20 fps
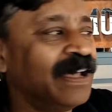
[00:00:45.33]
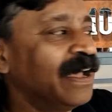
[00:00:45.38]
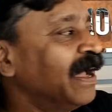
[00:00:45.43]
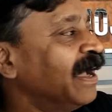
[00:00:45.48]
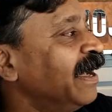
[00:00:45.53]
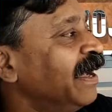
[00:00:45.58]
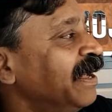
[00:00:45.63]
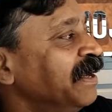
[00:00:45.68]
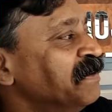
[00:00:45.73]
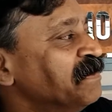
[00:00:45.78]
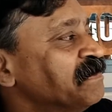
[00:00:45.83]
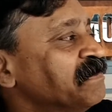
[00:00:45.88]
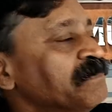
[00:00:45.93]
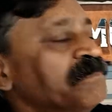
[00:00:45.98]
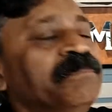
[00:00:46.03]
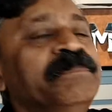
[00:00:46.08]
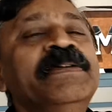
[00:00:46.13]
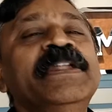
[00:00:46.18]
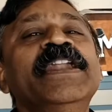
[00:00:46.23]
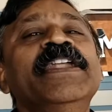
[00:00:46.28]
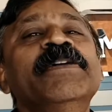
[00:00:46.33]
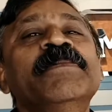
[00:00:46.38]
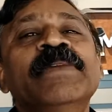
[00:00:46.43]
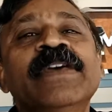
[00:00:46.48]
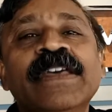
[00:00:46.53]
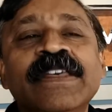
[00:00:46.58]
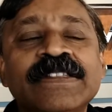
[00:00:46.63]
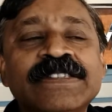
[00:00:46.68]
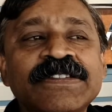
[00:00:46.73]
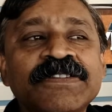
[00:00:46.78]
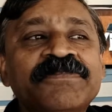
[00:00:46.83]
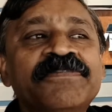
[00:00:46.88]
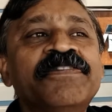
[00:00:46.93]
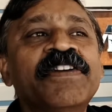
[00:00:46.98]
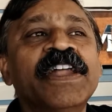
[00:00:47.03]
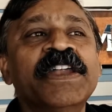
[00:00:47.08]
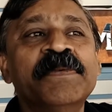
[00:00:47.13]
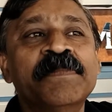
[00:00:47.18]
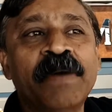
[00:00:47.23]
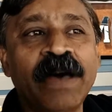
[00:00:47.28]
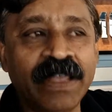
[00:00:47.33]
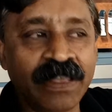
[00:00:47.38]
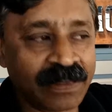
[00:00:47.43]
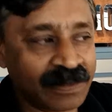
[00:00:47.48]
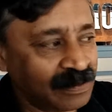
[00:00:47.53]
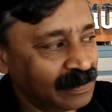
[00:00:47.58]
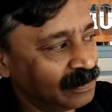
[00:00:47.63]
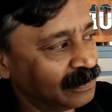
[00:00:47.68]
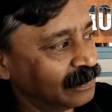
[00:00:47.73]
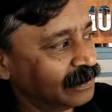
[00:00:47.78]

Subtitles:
And believe me, it's a fun bike.